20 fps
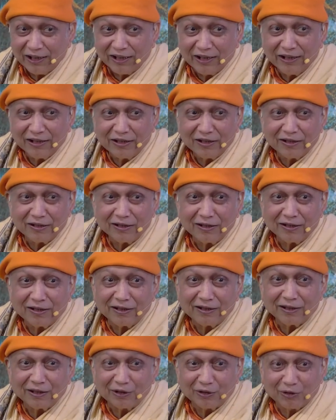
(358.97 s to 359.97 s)
get
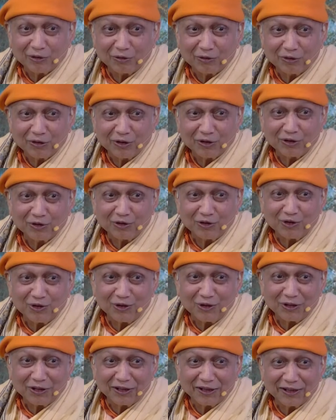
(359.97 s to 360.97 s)
inserted through the
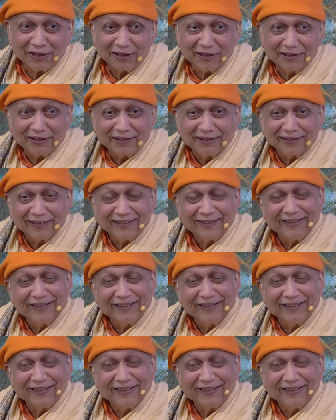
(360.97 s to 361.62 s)
story